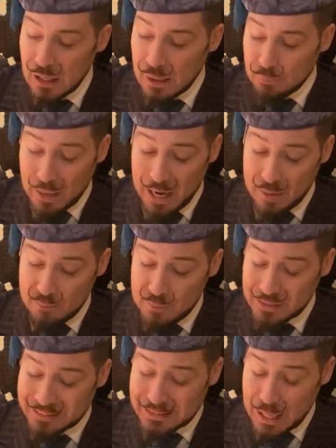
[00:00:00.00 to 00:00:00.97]
by
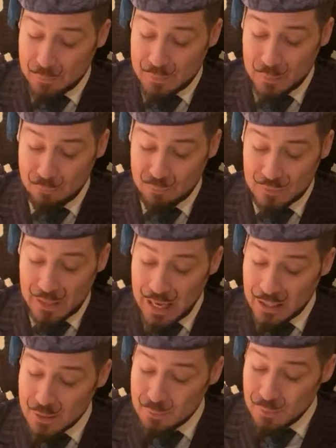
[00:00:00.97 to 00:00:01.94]
Miss Debnam,
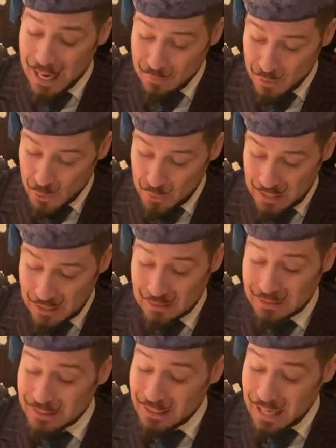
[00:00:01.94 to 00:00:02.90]
and by
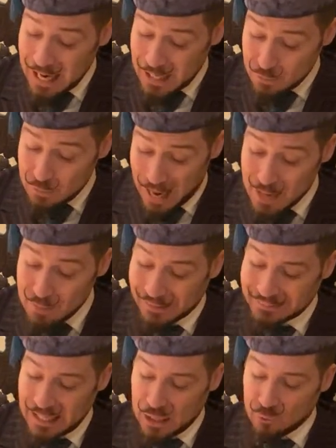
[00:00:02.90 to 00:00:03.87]
McQueen, and by
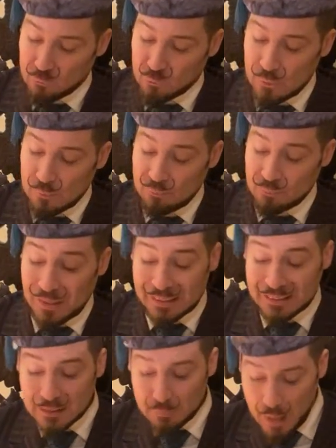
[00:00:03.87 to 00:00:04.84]
myself. And
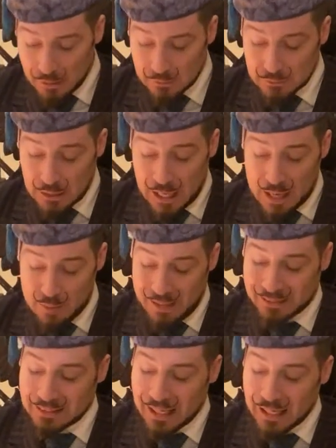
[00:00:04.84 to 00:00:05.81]
smelt, I may
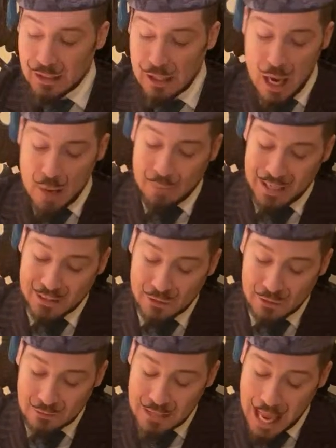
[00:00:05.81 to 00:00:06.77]
say, by
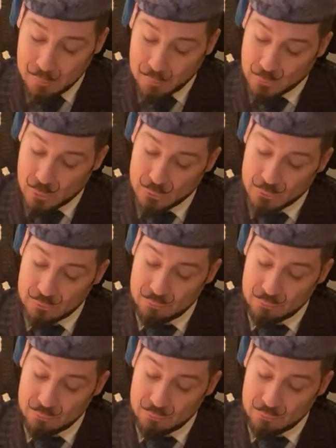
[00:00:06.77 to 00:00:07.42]
Colonel Arbuthnot.